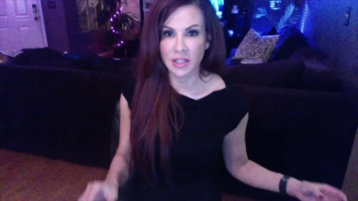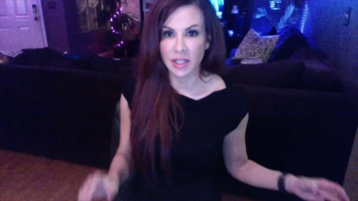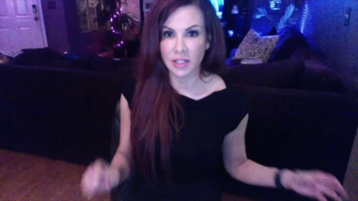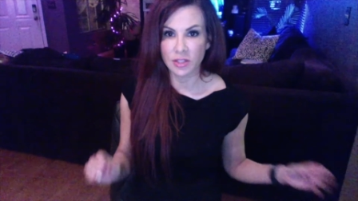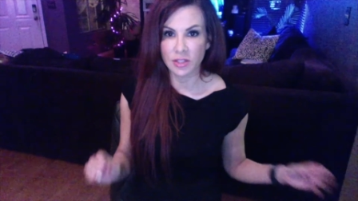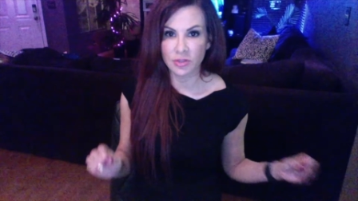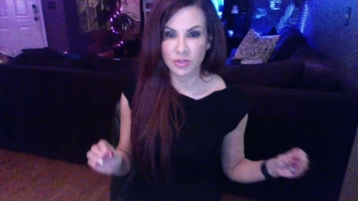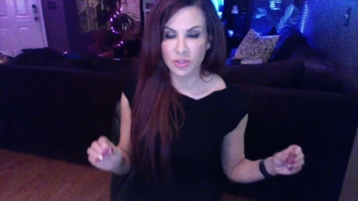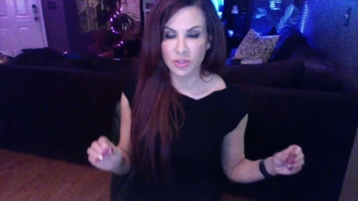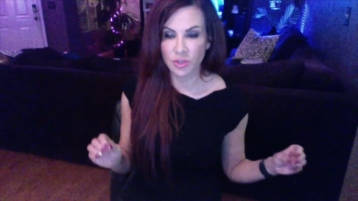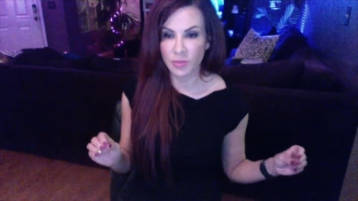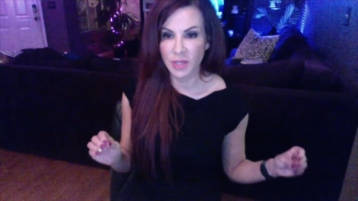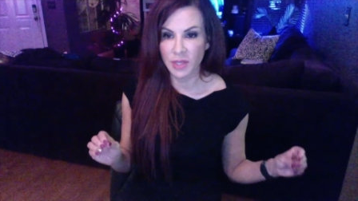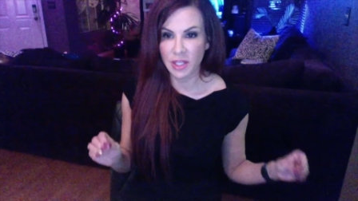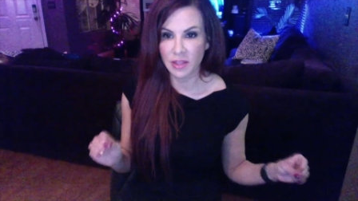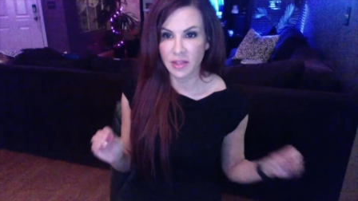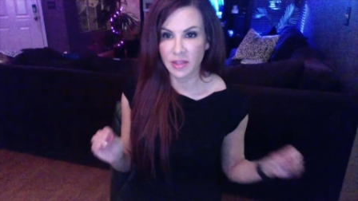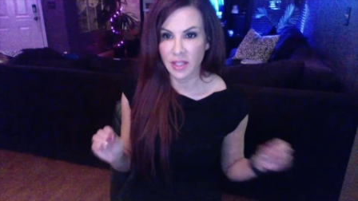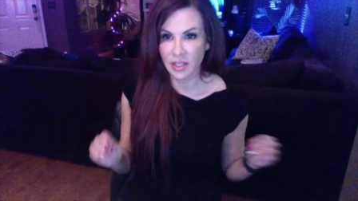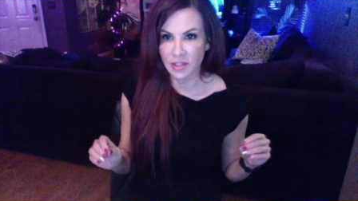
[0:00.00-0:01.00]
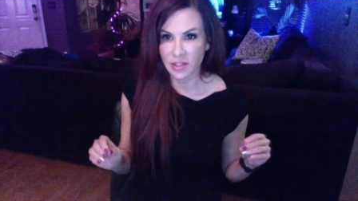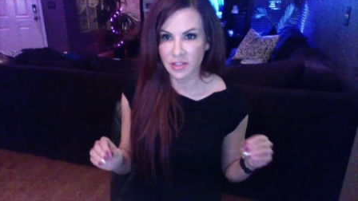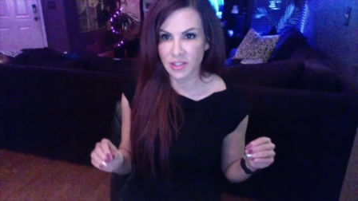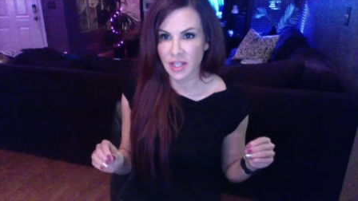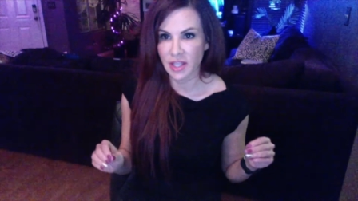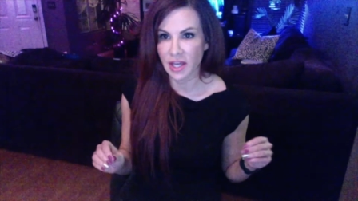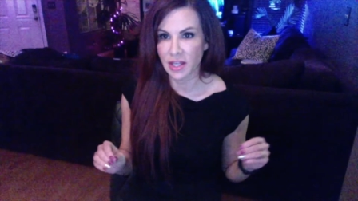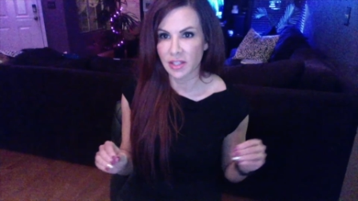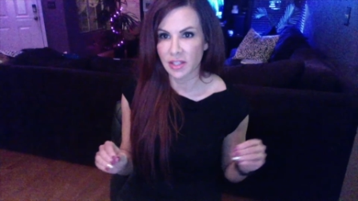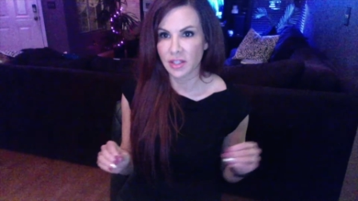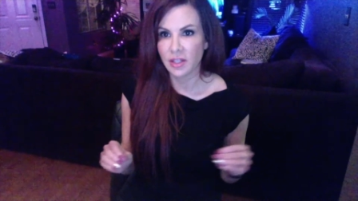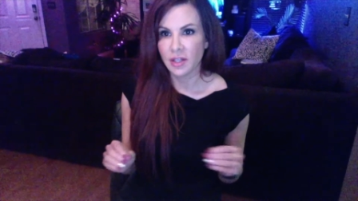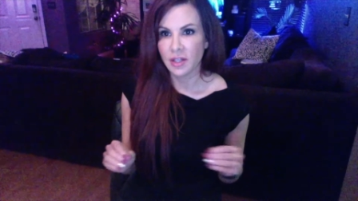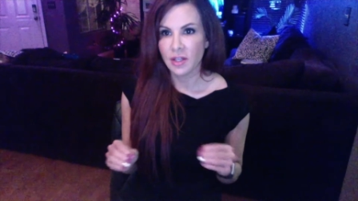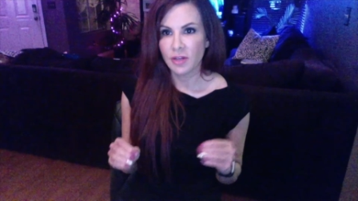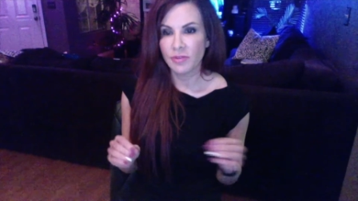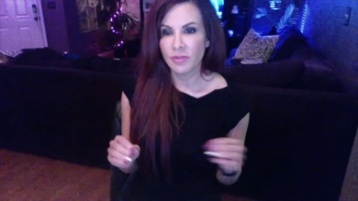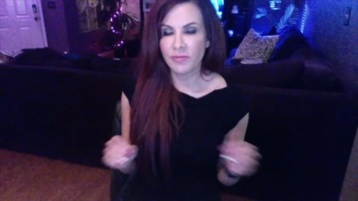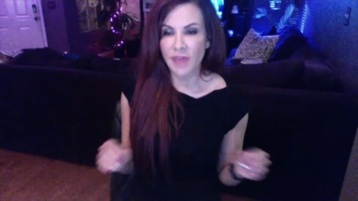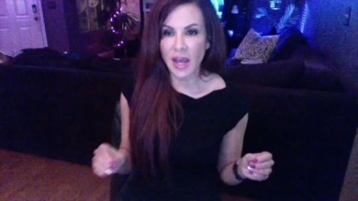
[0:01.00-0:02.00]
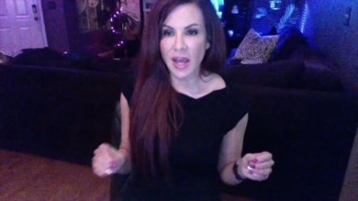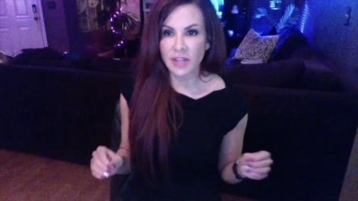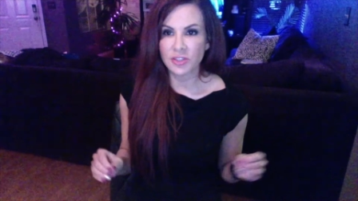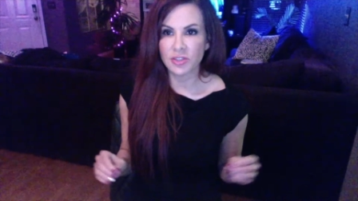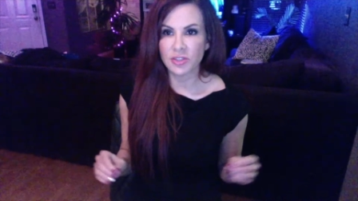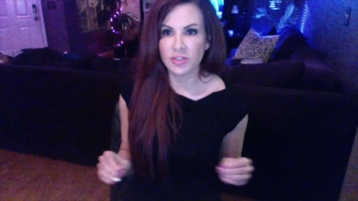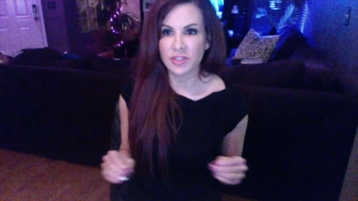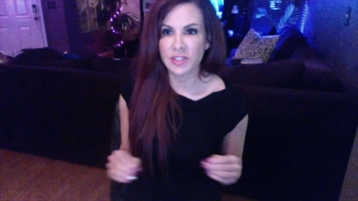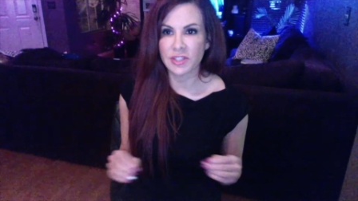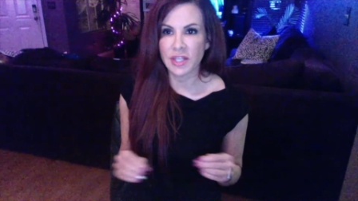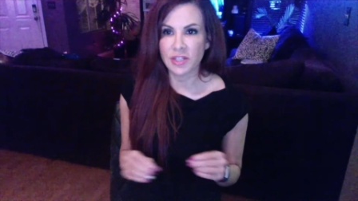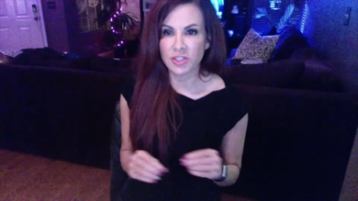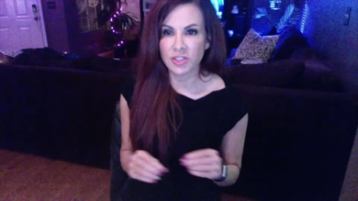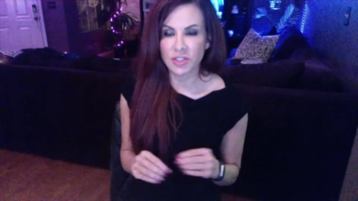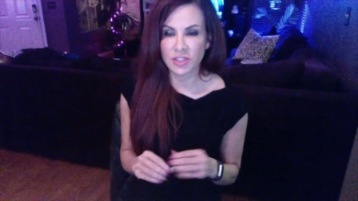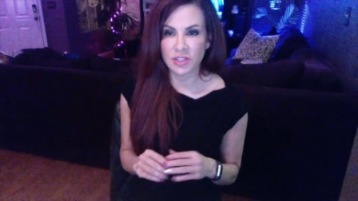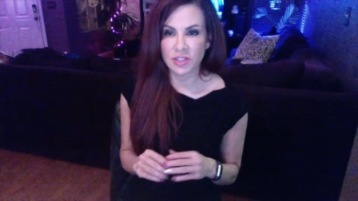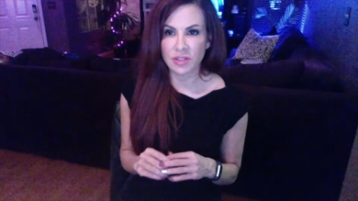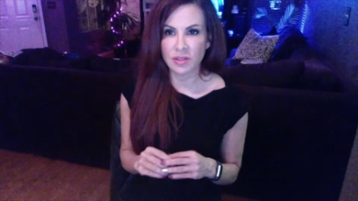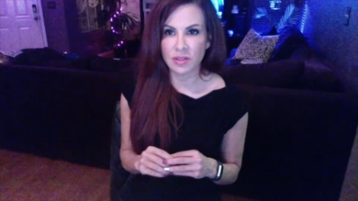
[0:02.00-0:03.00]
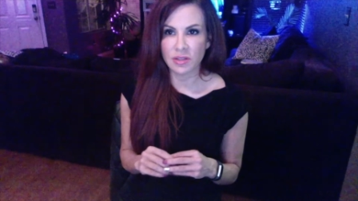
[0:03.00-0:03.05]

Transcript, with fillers: Like, there's so many things that factors that just